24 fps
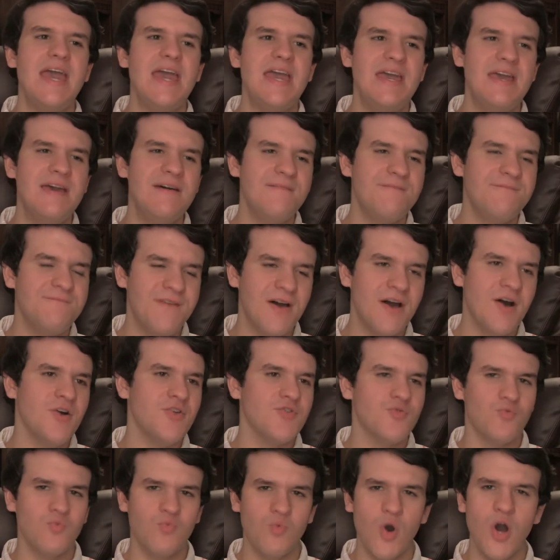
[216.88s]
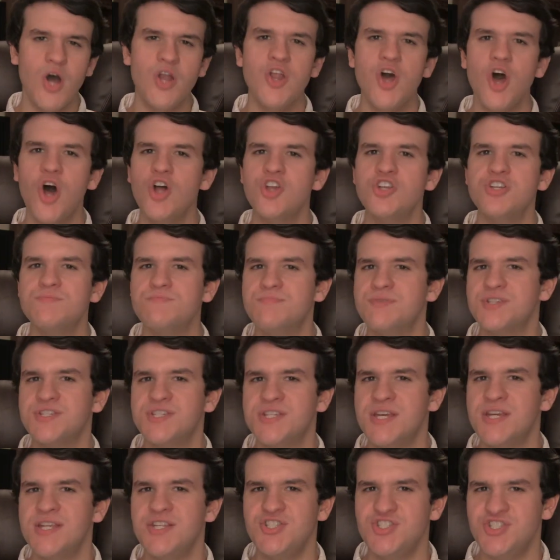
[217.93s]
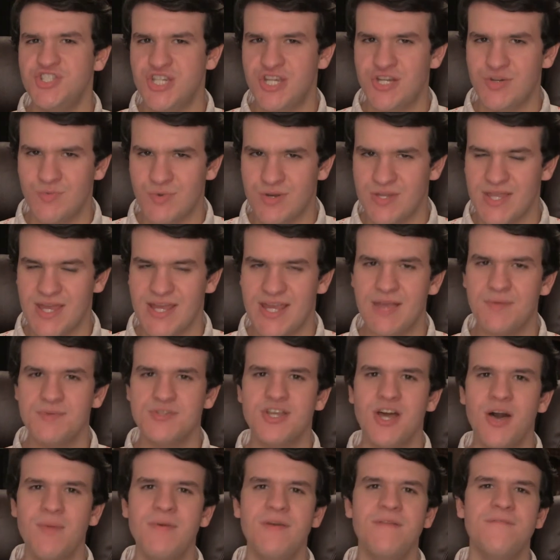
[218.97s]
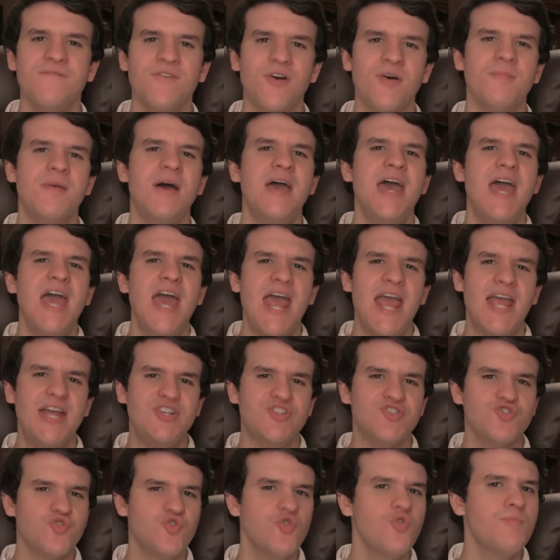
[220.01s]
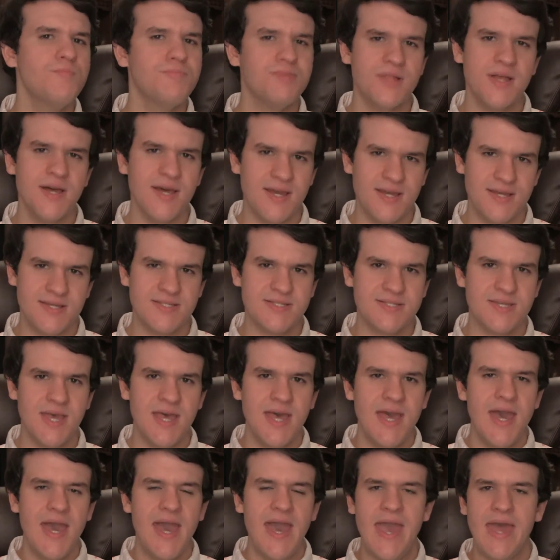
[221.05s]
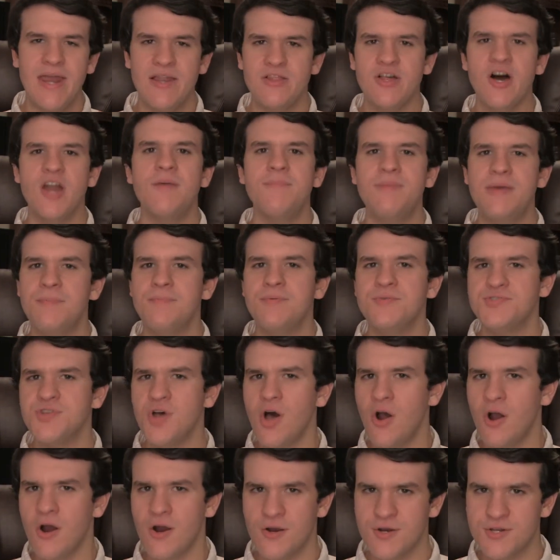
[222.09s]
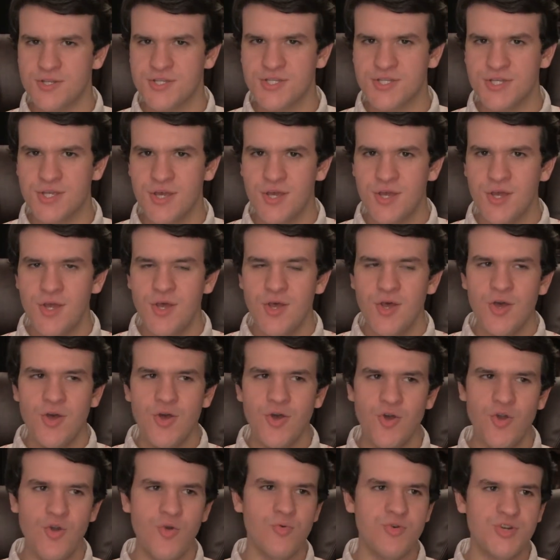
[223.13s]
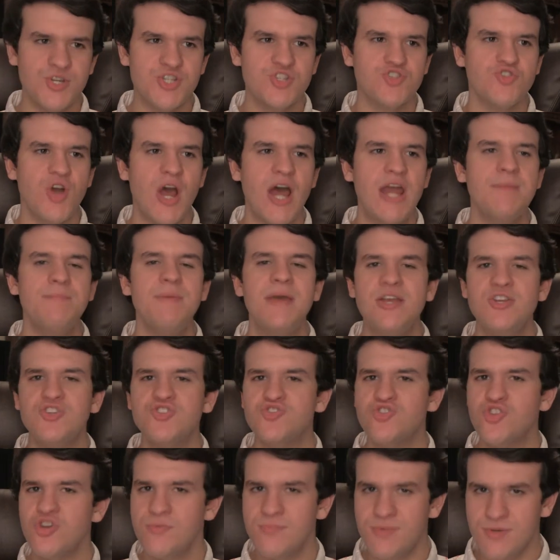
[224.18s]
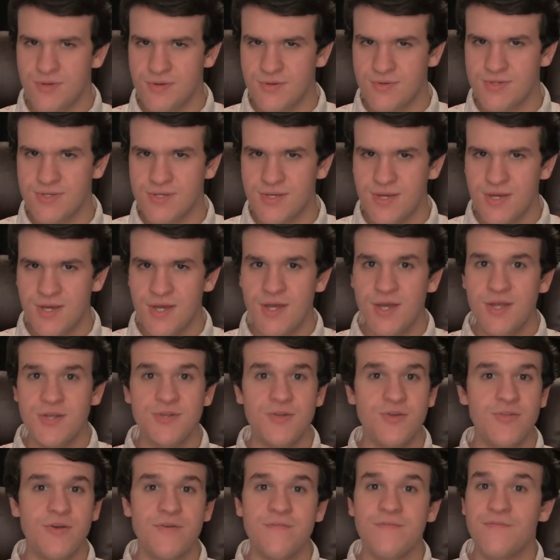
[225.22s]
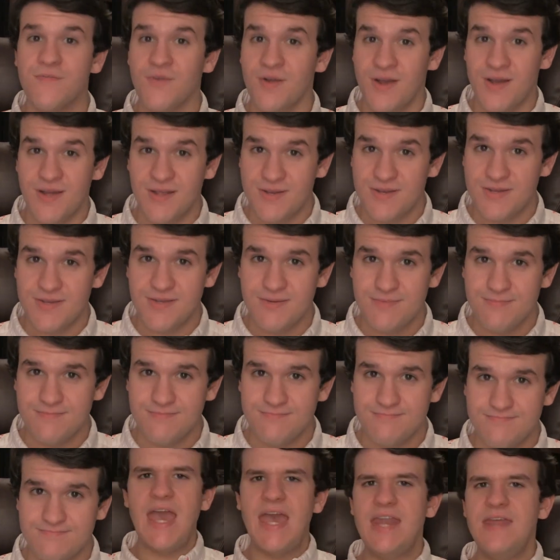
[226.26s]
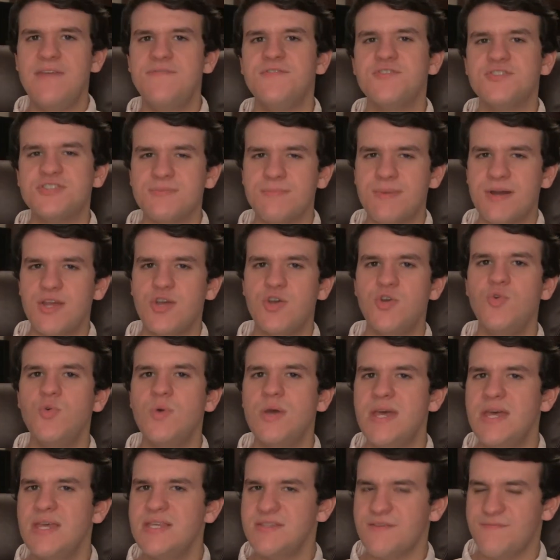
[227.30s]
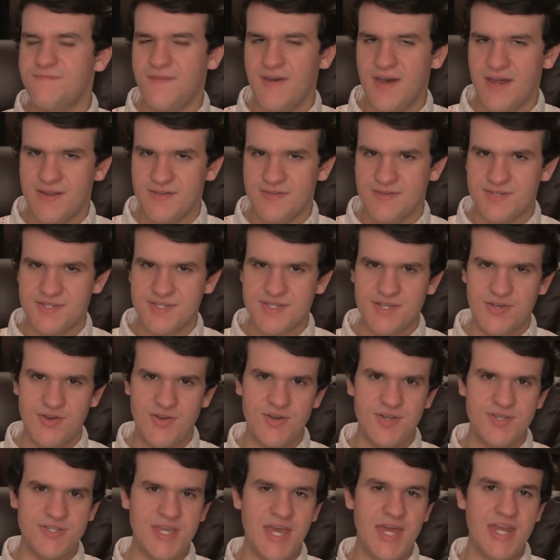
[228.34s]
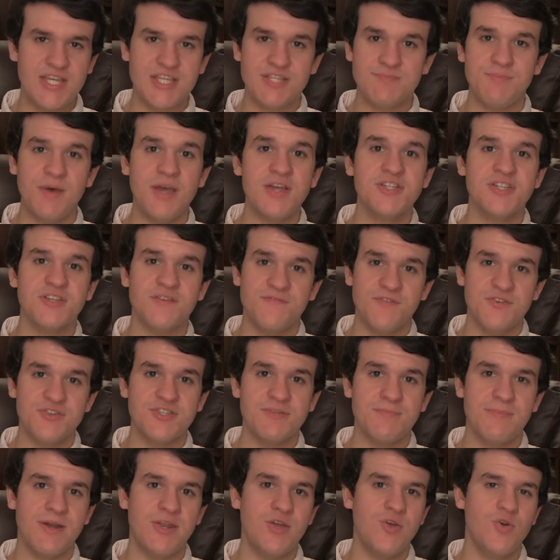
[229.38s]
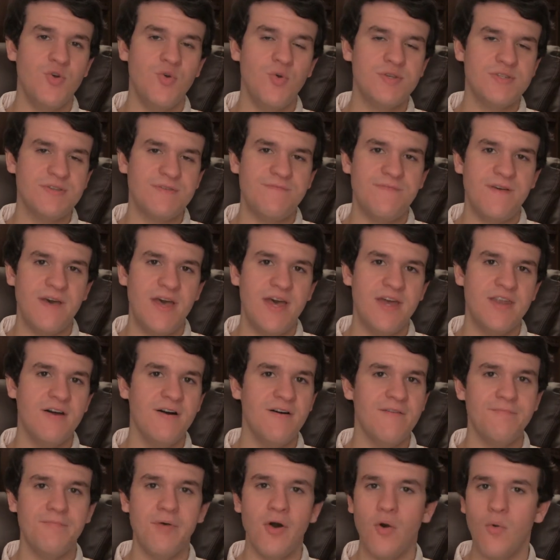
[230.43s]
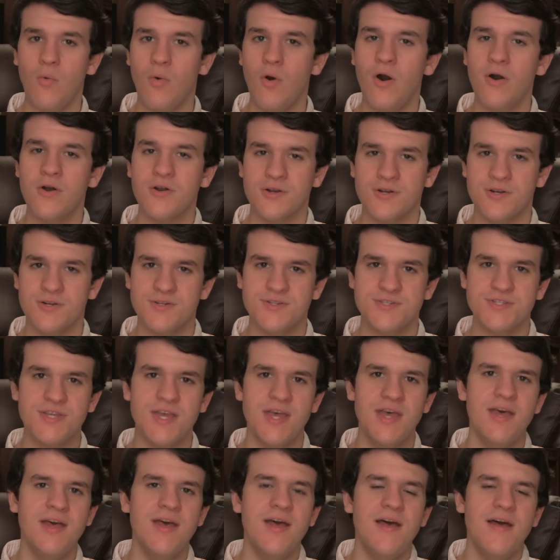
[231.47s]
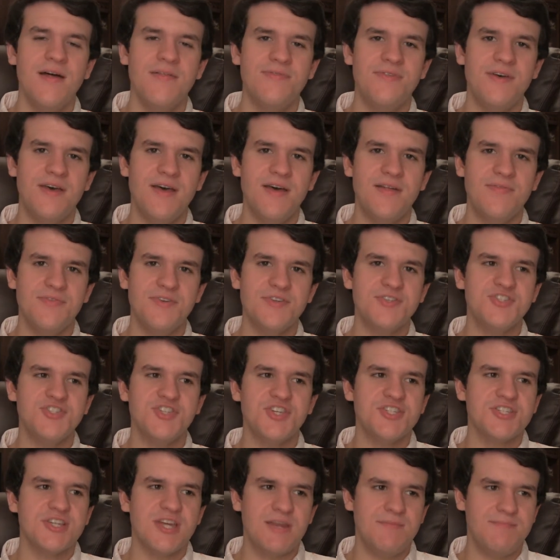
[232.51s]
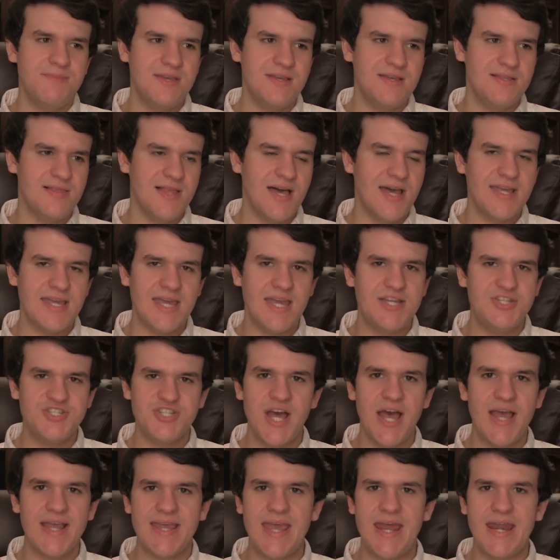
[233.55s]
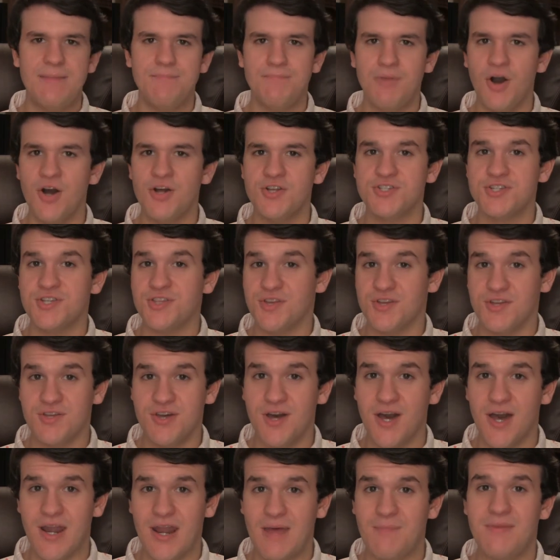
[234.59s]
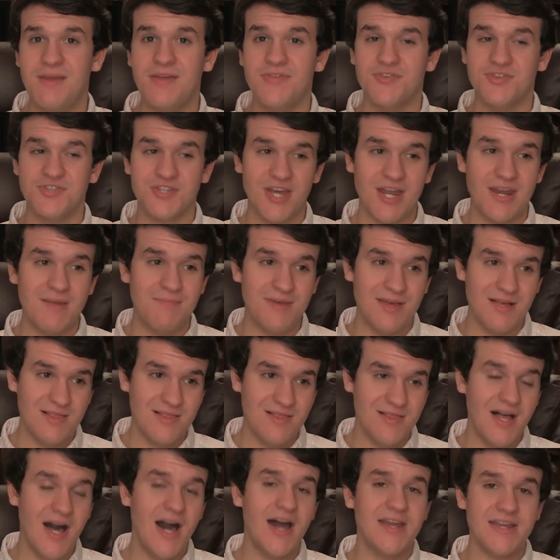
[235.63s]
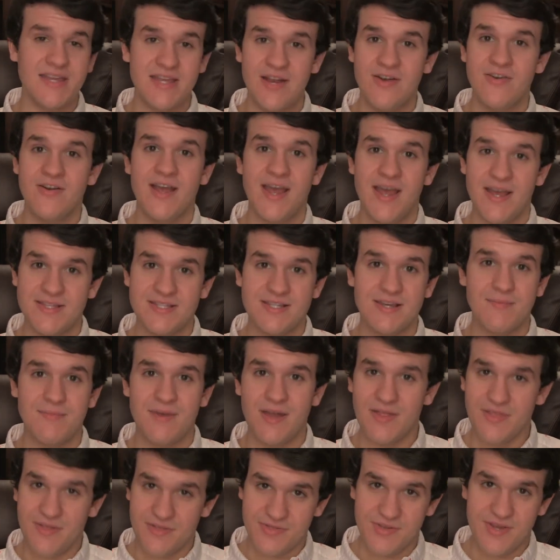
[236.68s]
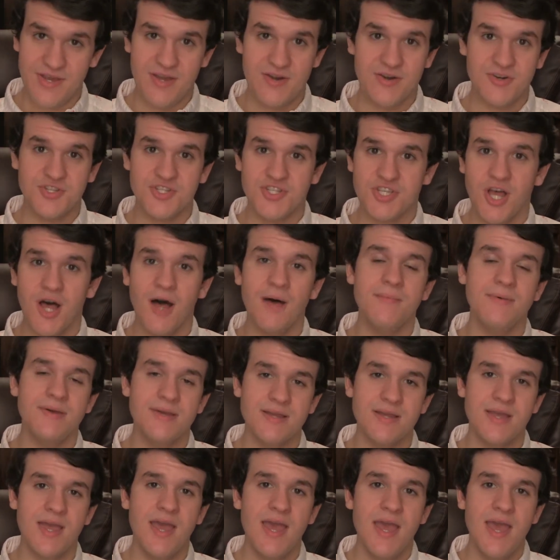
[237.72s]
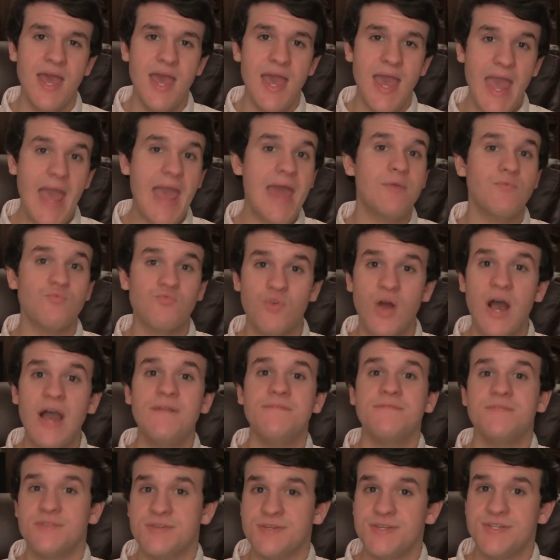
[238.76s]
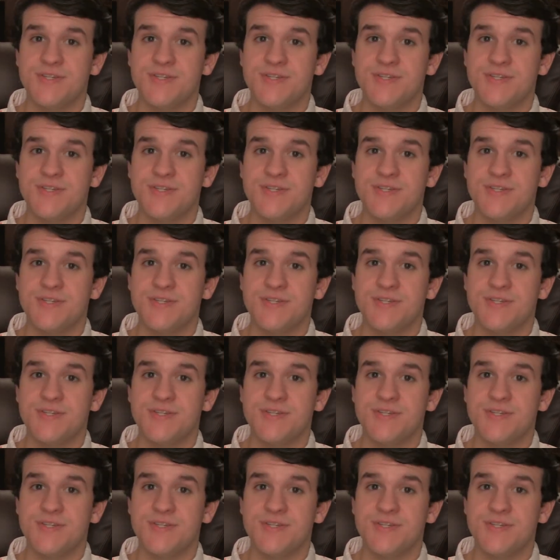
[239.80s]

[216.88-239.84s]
it felt one hundred percent genuine, like it was coming from a true place and a lot of people's hearts who were just trying to pay tribute to their friend. And if you're somebody who is a fan of this series, and especially if you're somebody who is a fan of Paul Walker's, then this is just going to be like a gigantic punch to the gut. I mean, there's going to be a lot of gearheads coming out of the theater sobbing, and rightfully